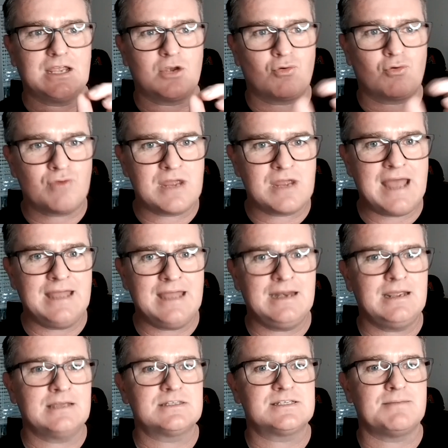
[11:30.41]

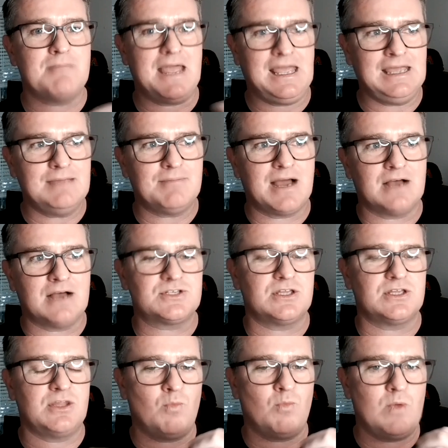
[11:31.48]
creating some emails so
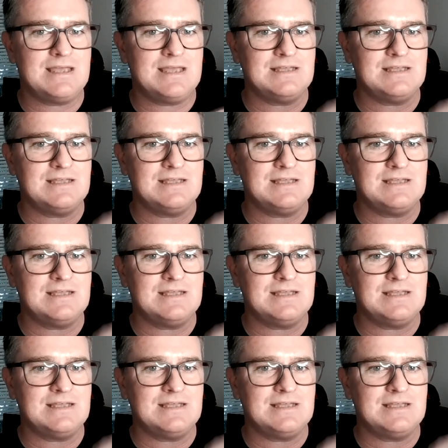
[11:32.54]
that we